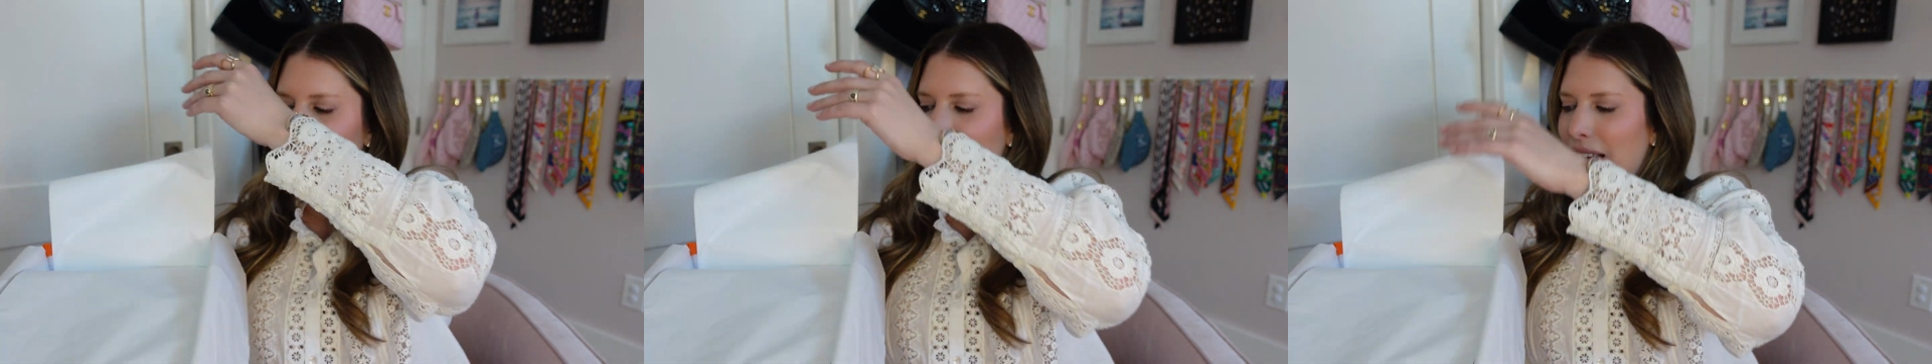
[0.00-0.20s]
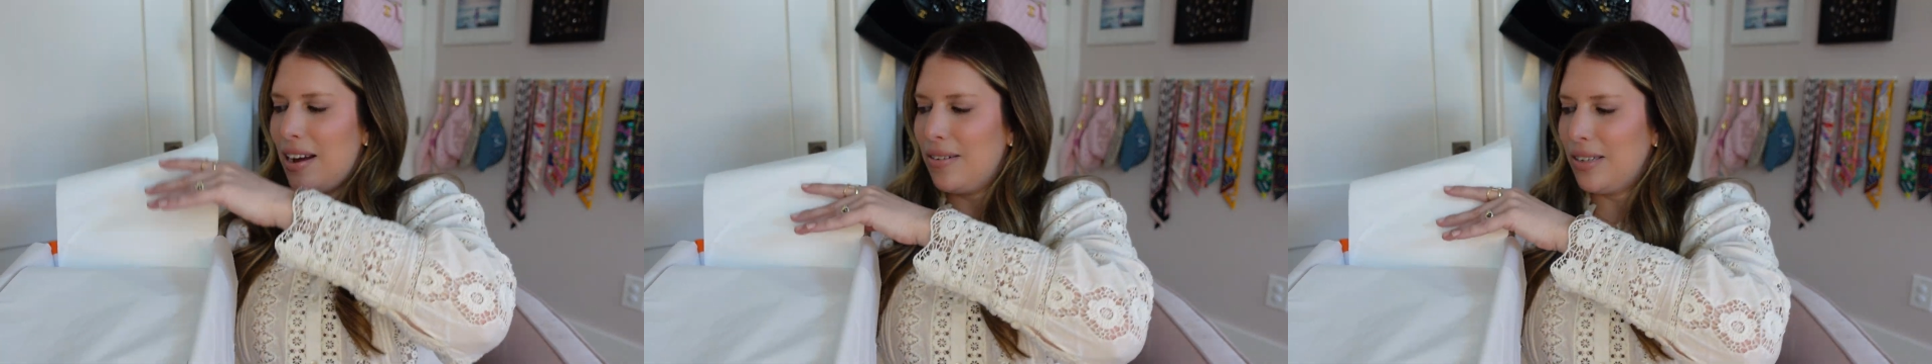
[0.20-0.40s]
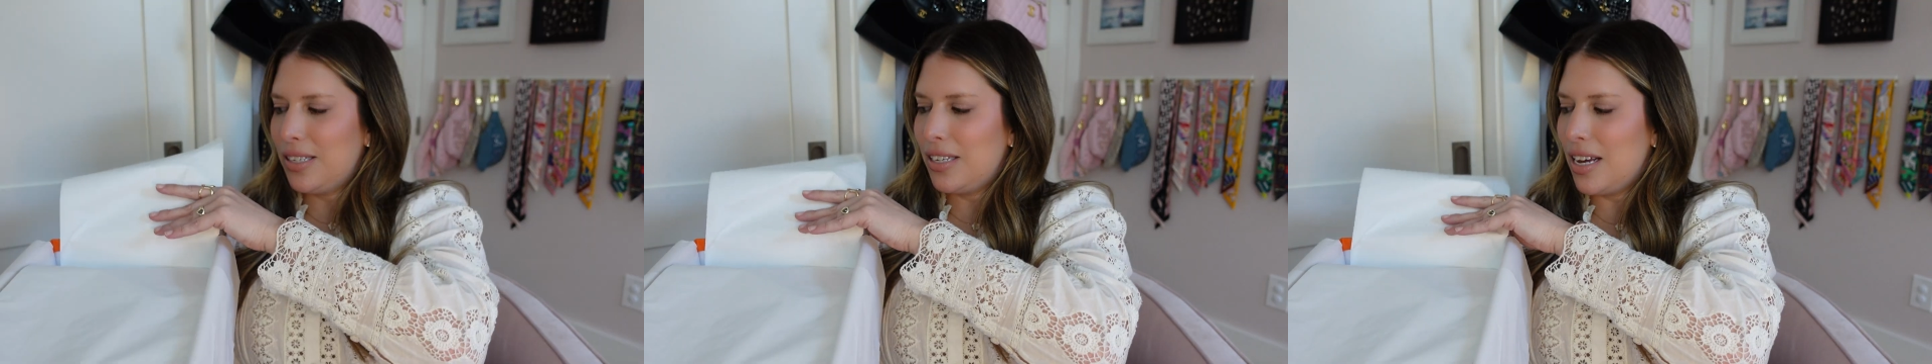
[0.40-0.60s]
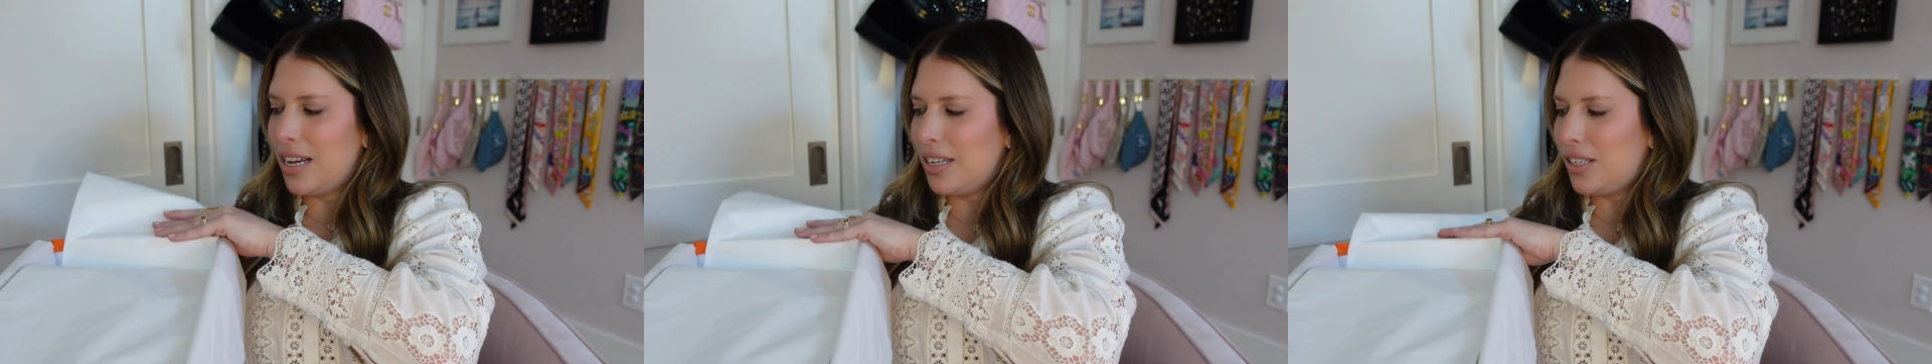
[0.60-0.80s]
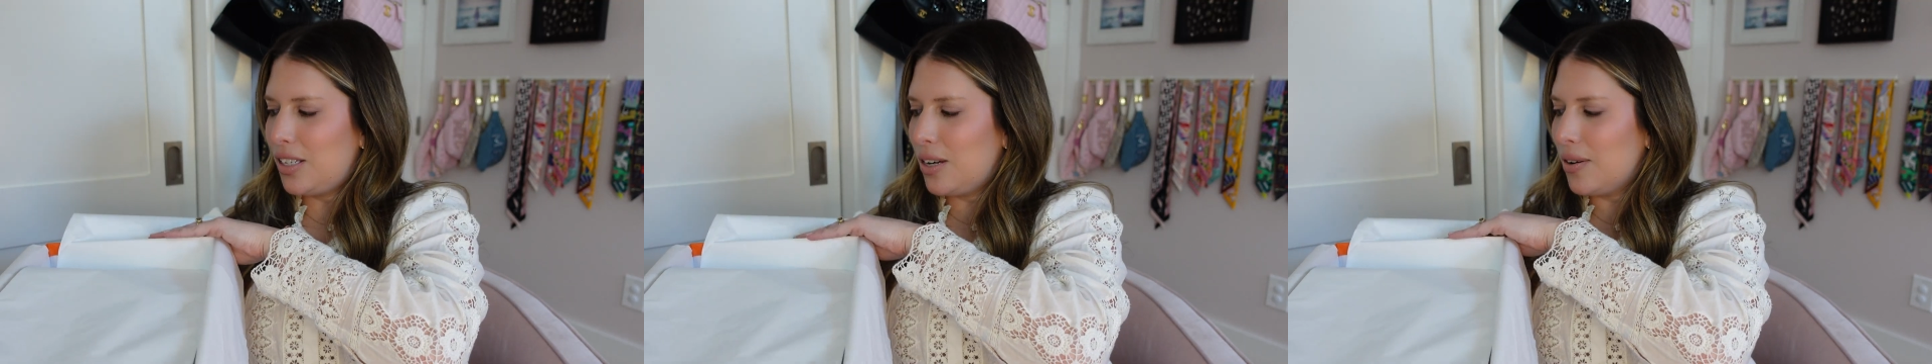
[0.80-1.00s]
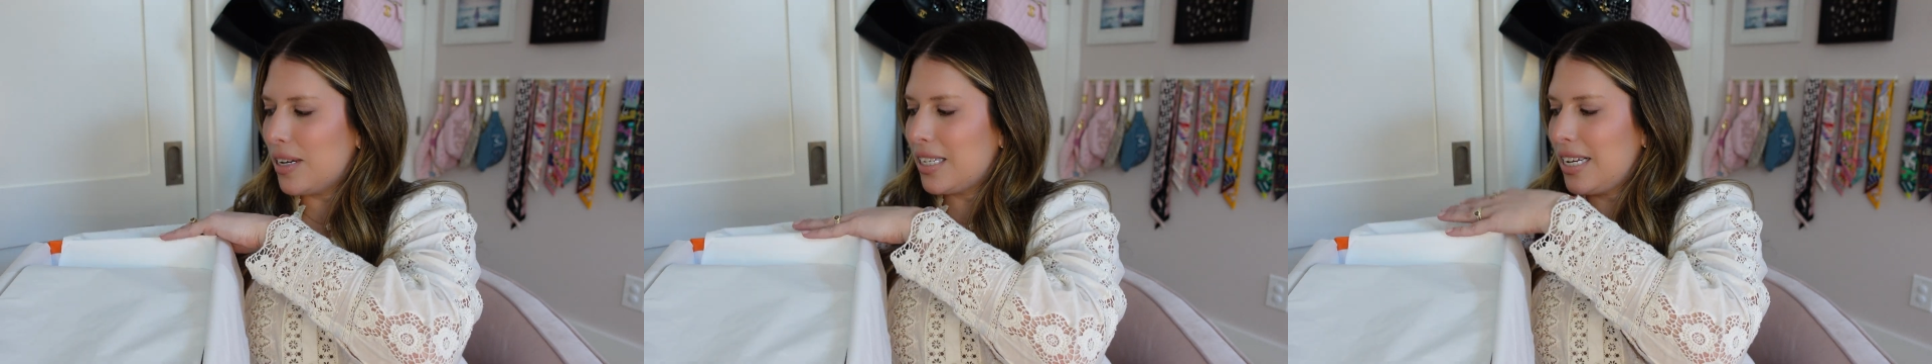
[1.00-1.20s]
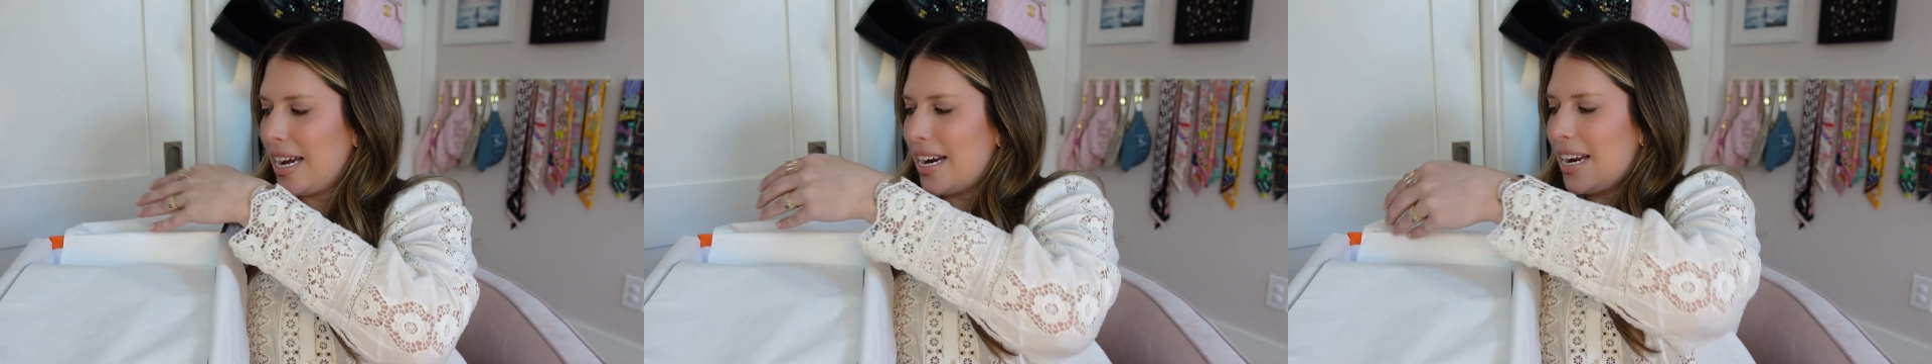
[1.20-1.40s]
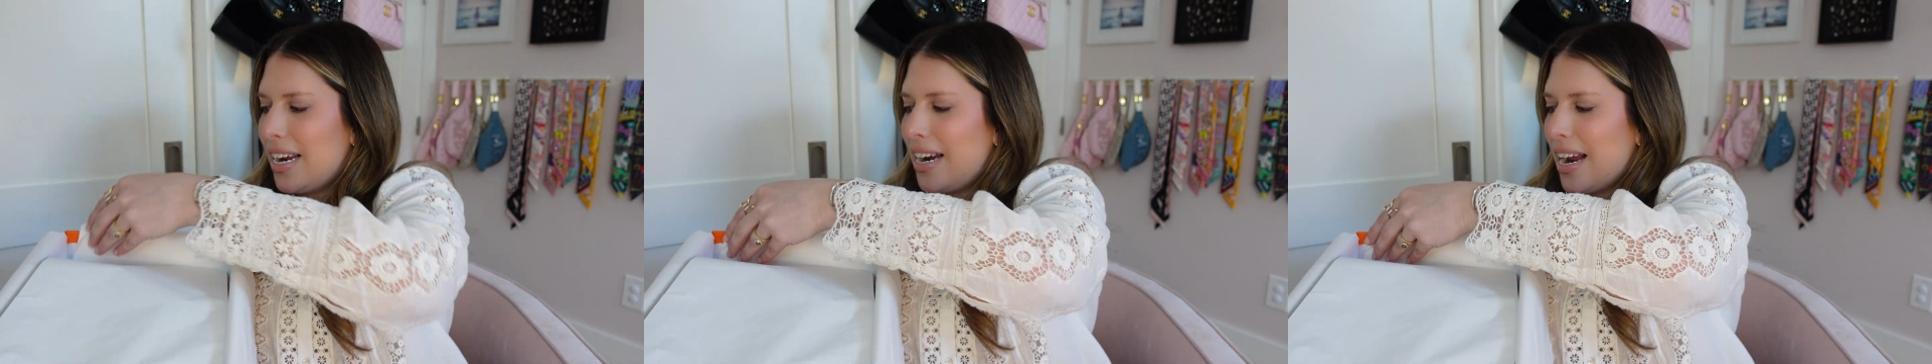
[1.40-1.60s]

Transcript: I was so excited,